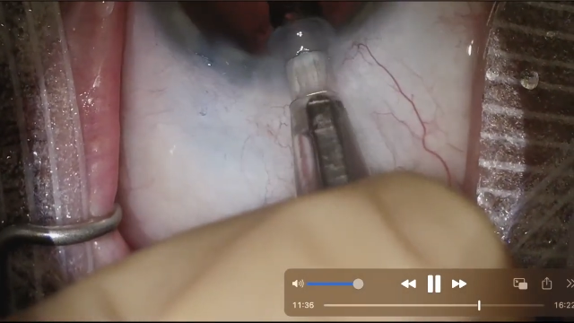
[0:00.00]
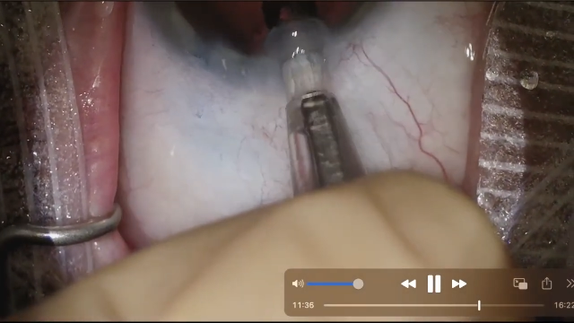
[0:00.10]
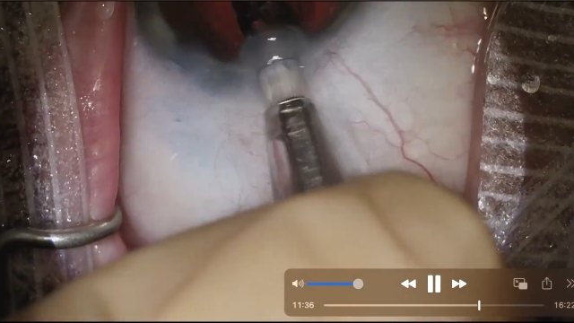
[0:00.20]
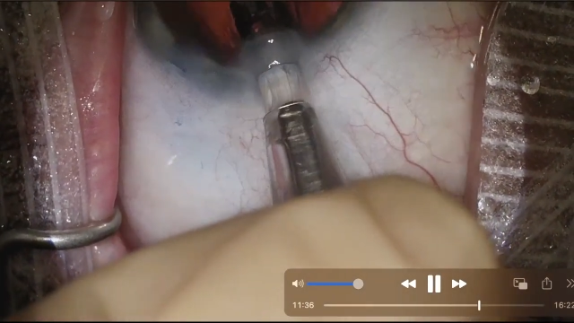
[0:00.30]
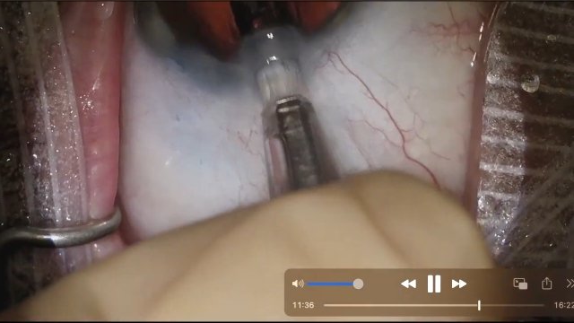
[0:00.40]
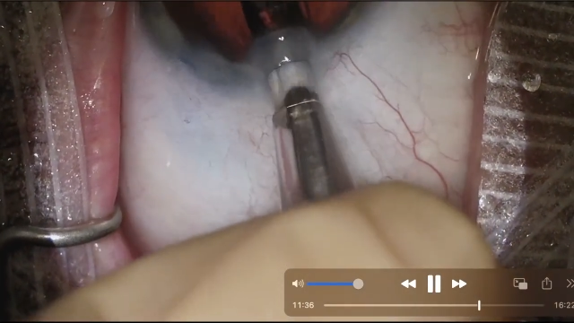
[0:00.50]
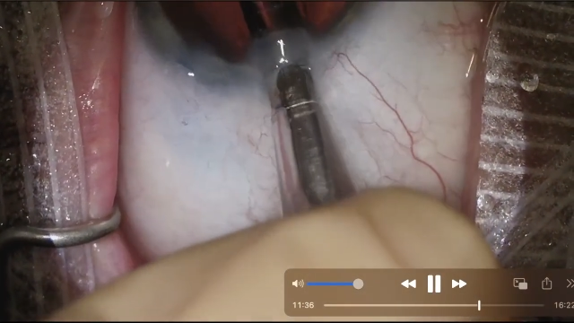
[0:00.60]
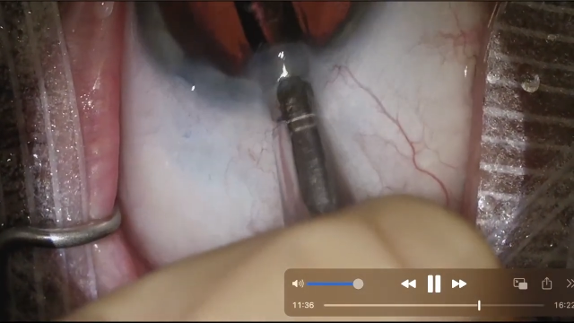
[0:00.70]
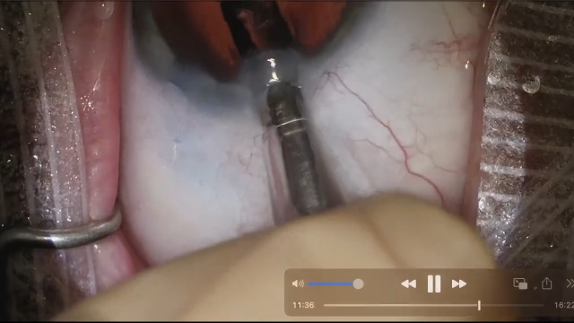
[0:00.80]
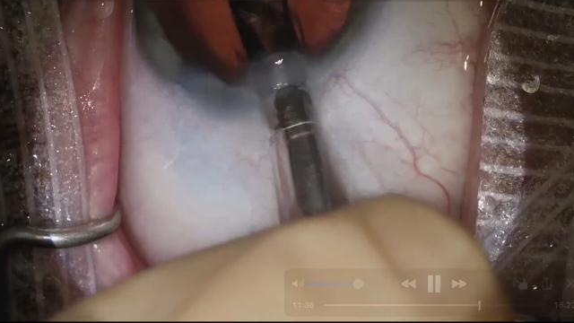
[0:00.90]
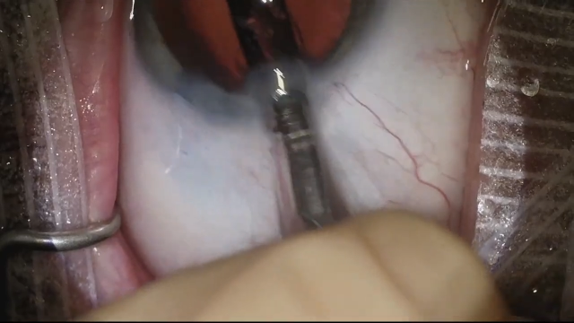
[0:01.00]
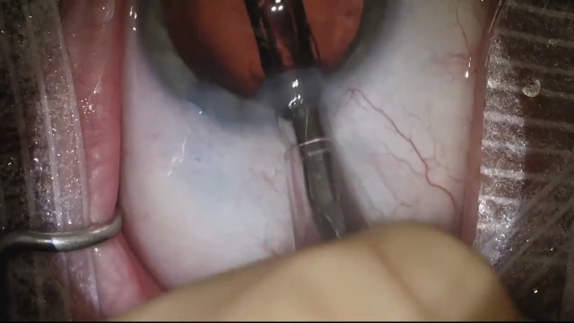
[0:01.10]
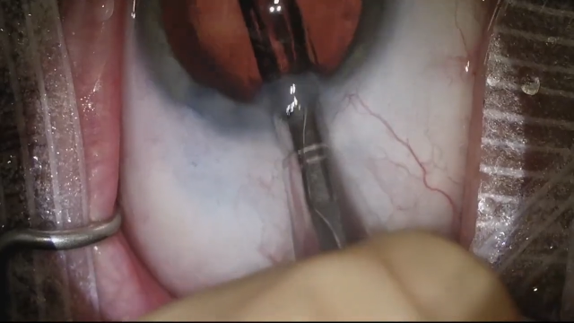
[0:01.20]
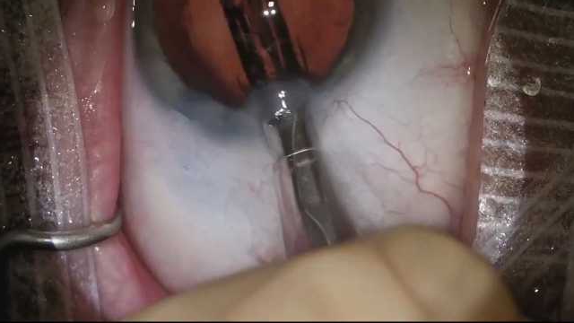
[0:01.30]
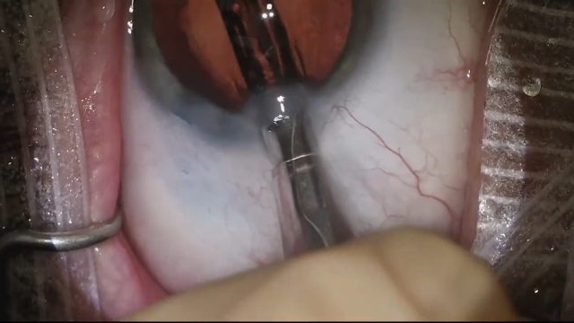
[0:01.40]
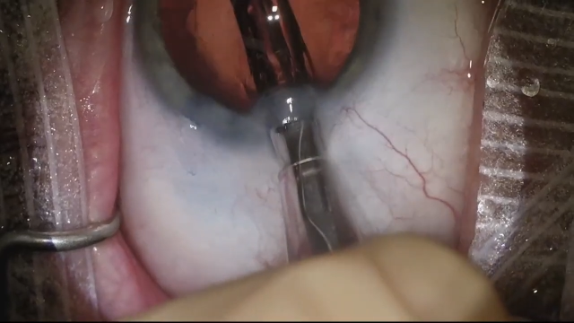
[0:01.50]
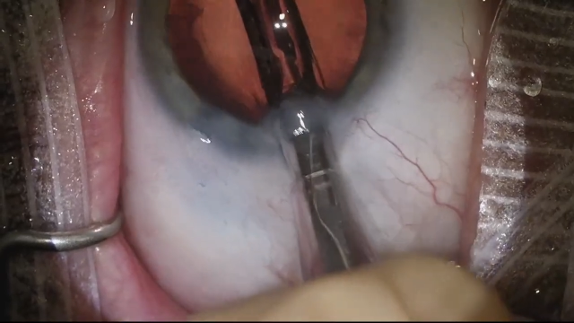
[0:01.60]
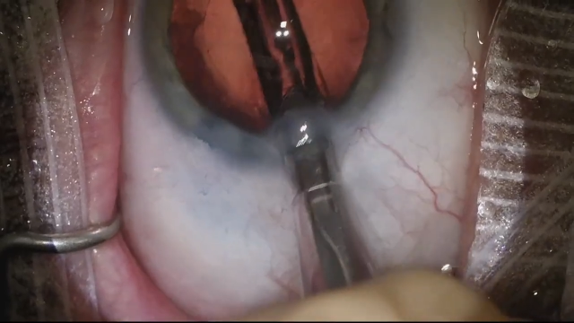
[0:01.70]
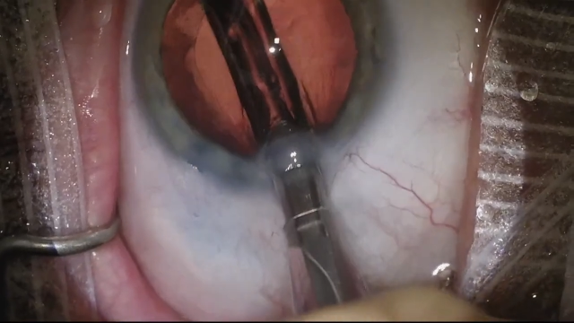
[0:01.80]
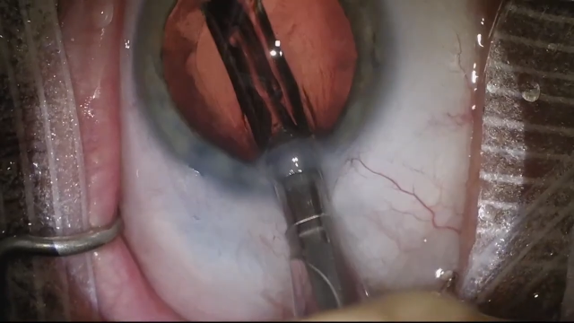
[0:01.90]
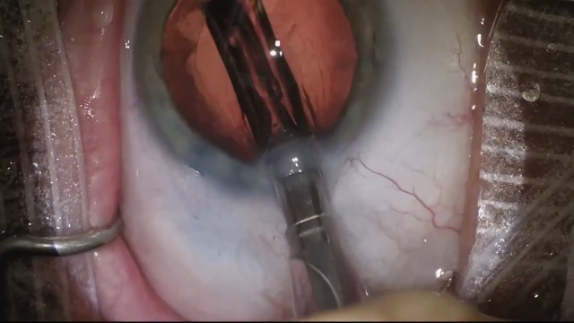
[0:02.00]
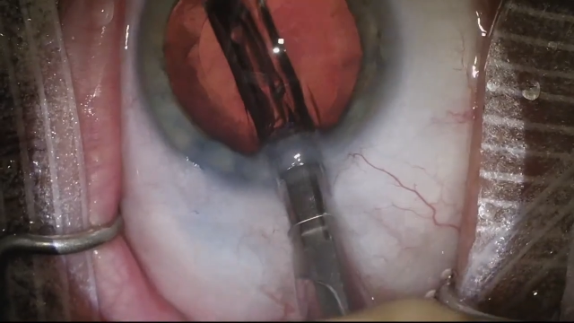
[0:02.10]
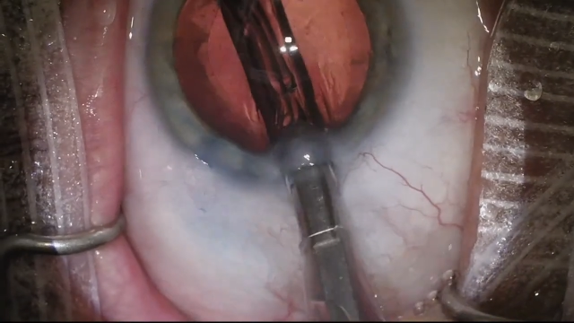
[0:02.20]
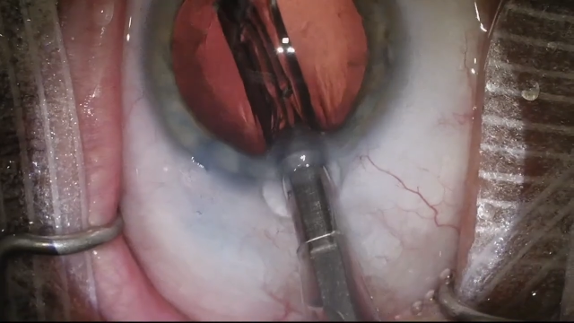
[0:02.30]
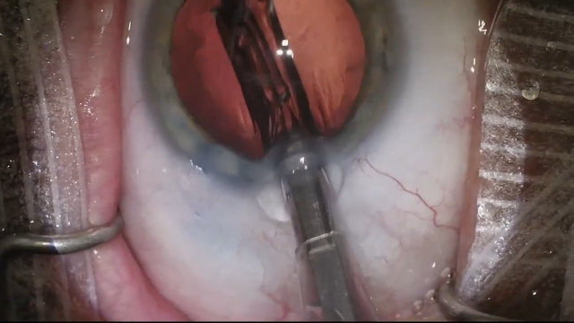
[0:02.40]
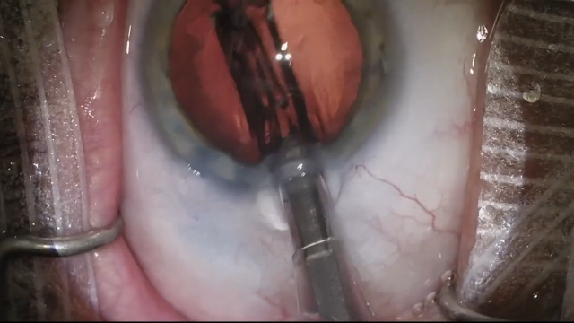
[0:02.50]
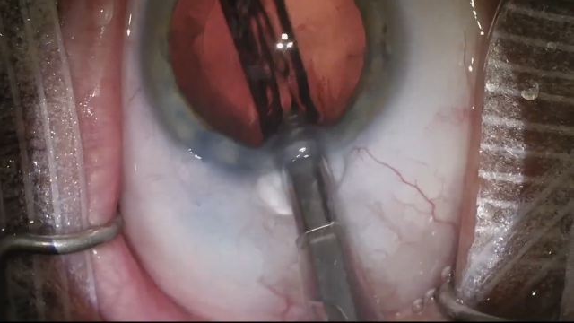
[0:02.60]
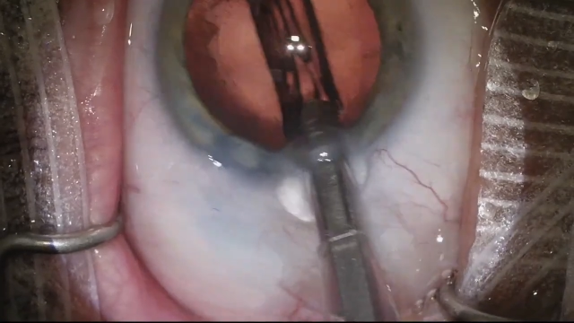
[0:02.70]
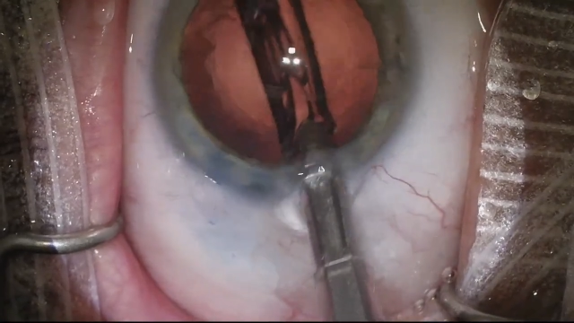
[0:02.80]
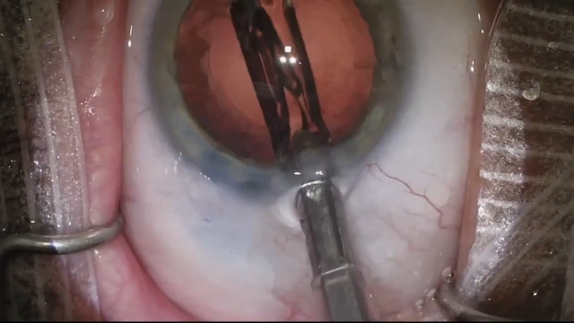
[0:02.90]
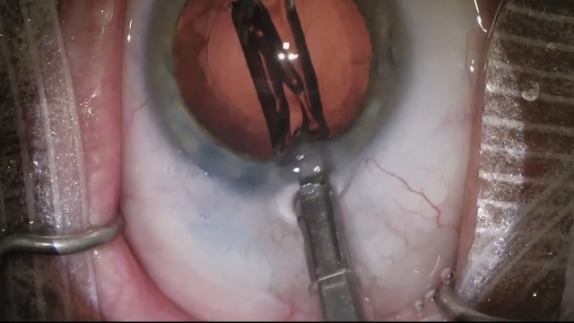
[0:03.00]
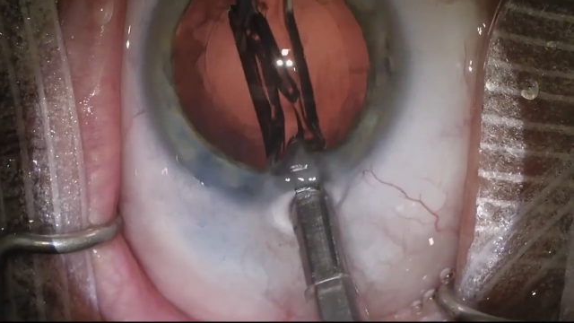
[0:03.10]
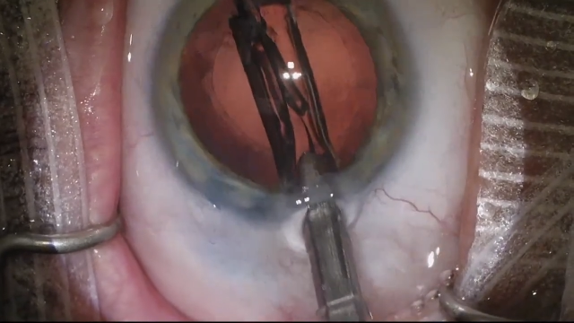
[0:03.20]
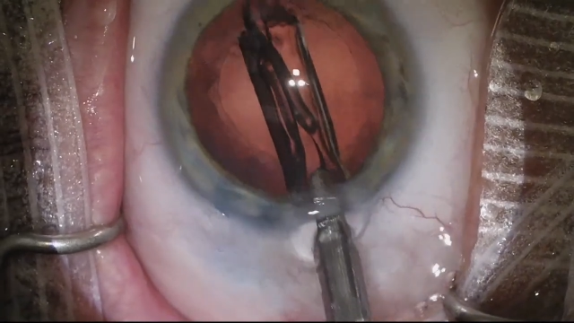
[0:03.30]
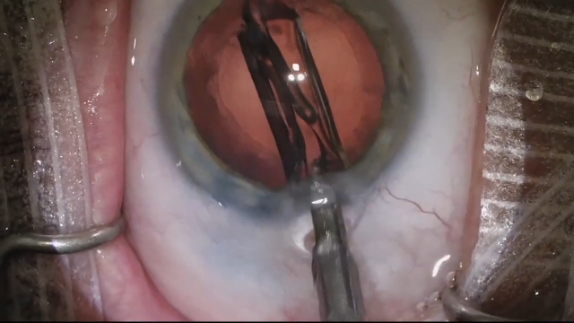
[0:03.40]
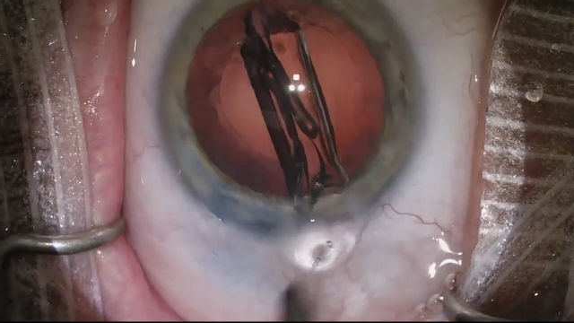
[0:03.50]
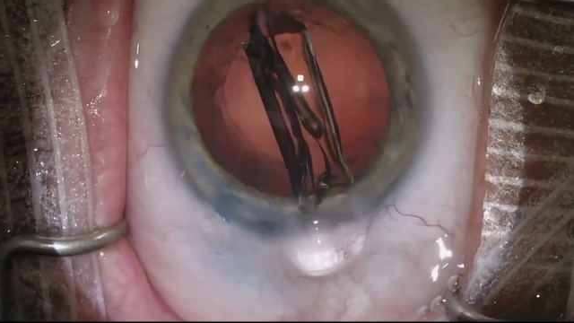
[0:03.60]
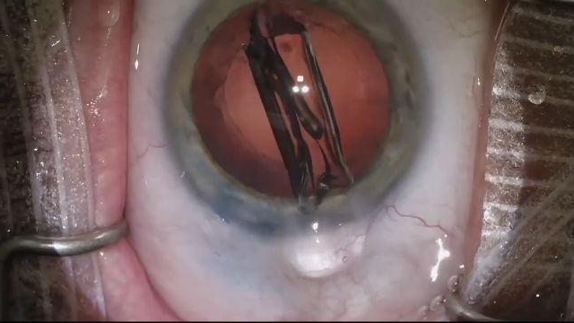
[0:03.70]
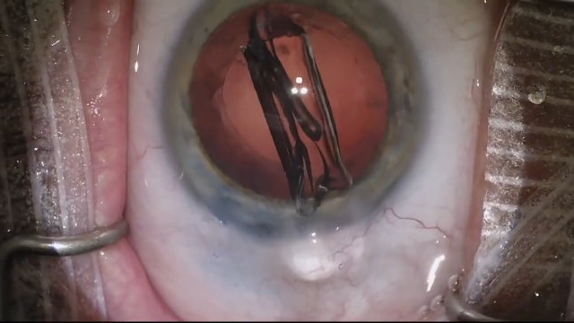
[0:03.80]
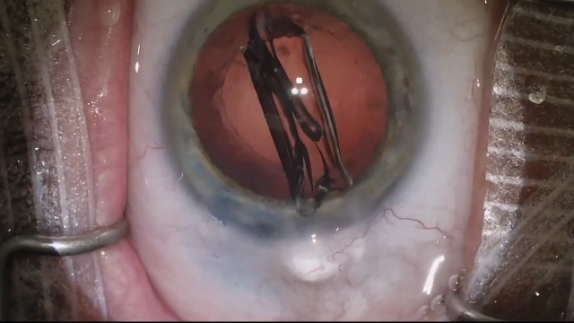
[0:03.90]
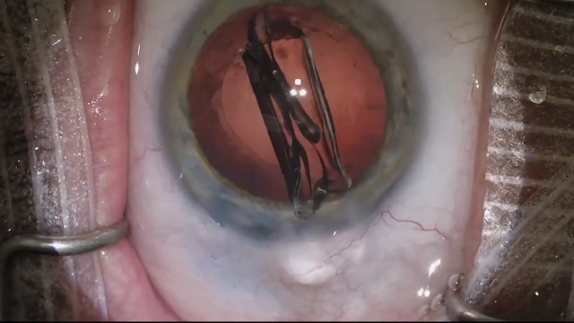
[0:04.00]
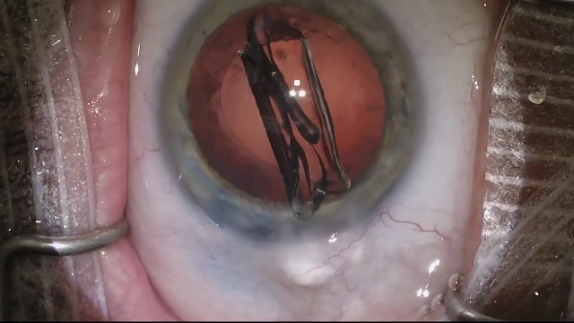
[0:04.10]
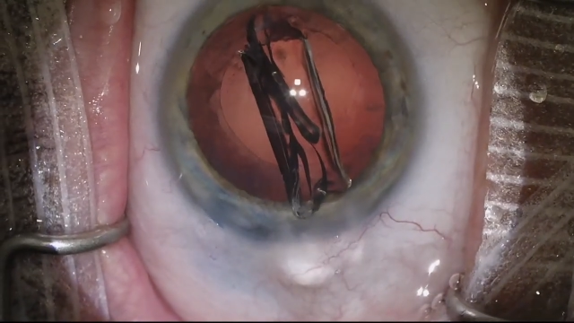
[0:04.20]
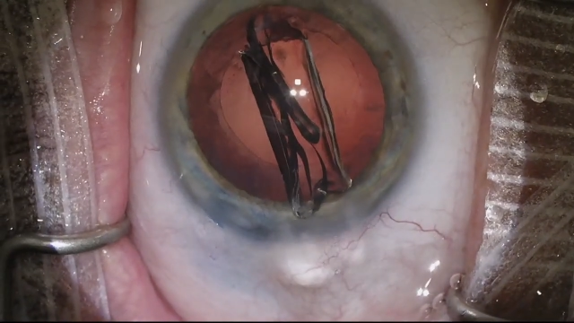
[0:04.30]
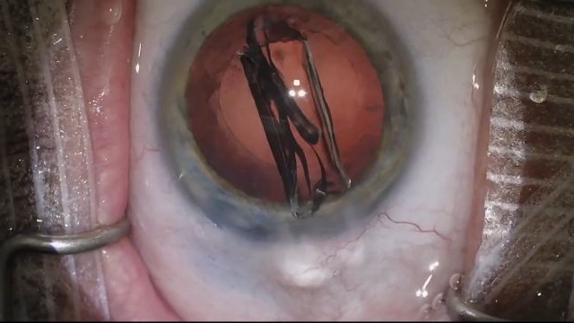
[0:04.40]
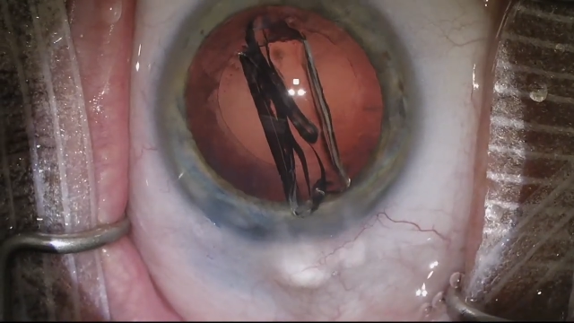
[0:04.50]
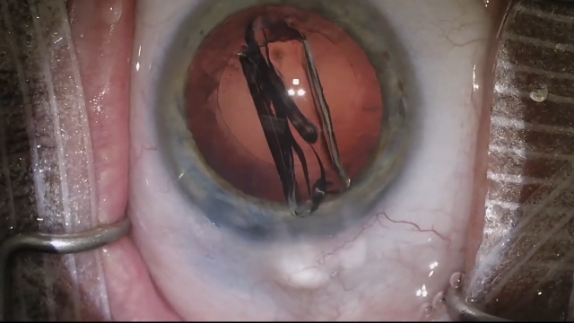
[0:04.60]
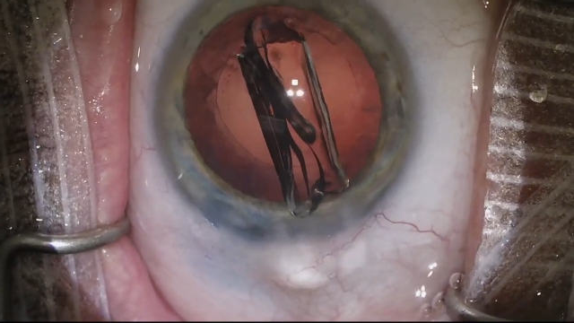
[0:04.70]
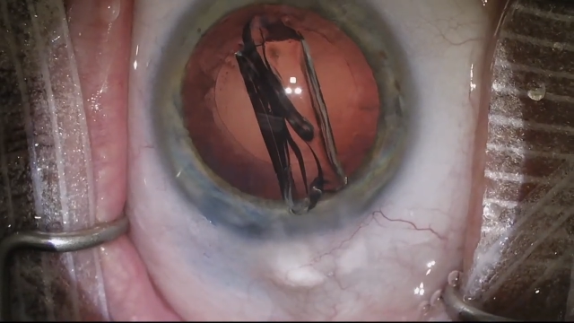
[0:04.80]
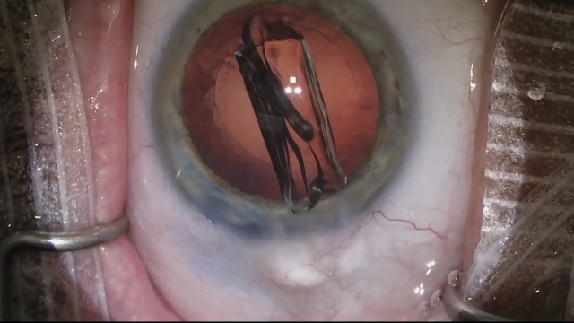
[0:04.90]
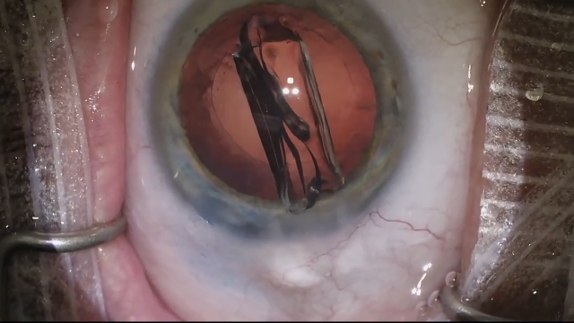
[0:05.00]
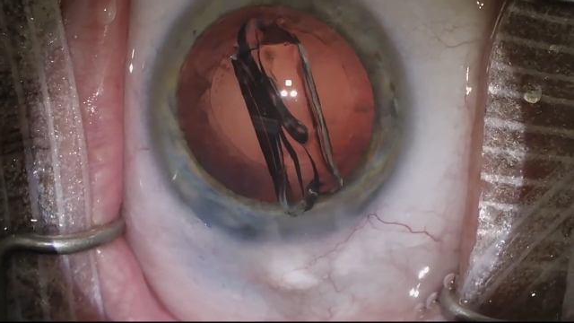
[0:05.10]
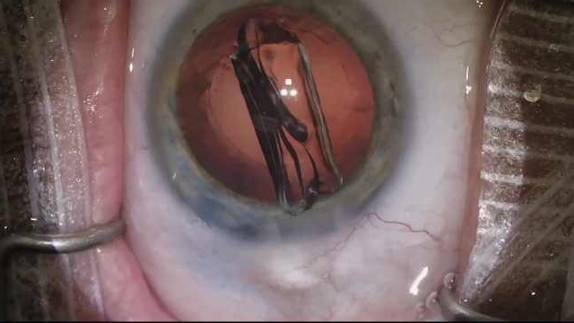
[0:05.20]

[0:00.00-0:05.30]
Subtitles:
Nobody's mouth can be seen.